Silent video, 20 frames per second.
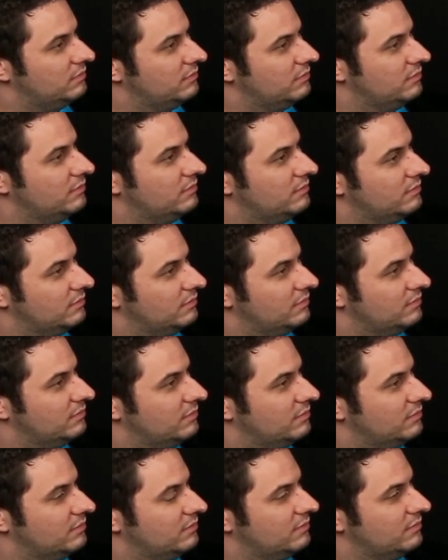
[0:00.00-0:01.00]

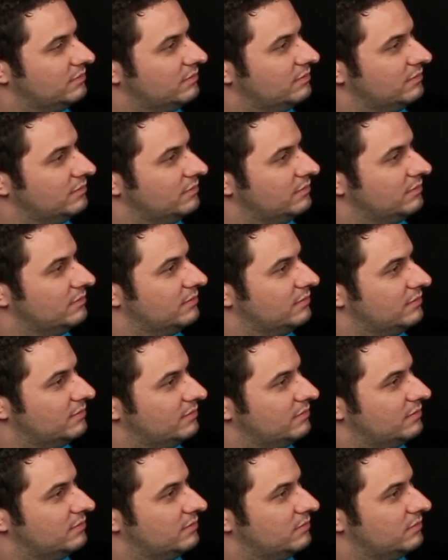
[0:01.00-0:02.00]

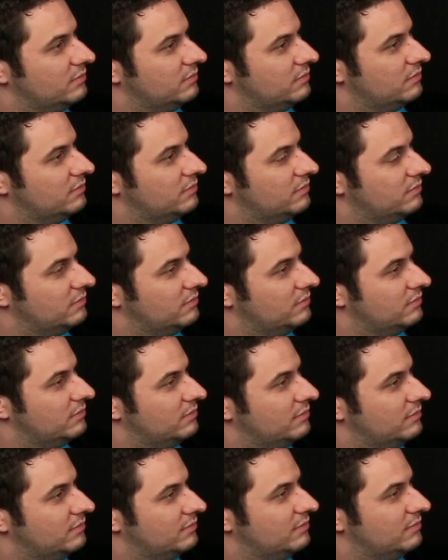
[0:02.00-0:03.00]

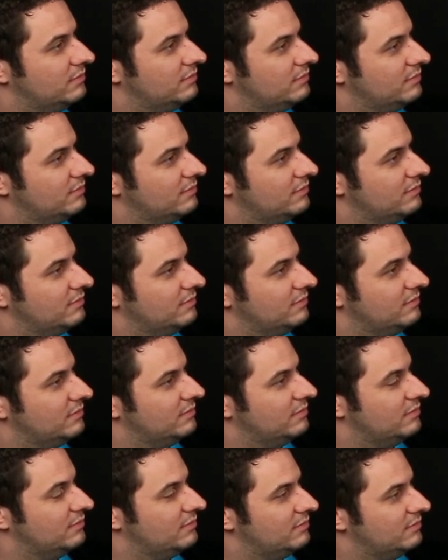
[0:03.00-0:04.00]

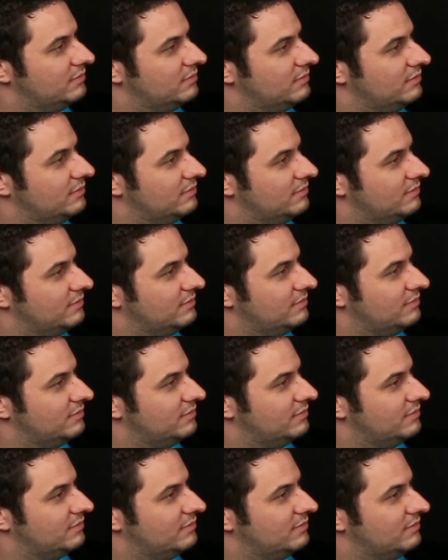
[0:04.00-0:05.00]

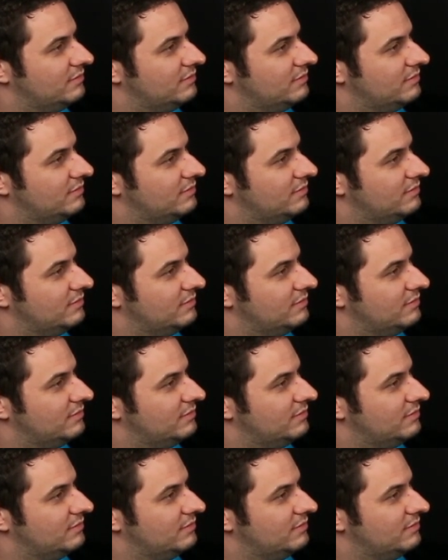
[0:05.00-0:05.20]
The person shown says nothing.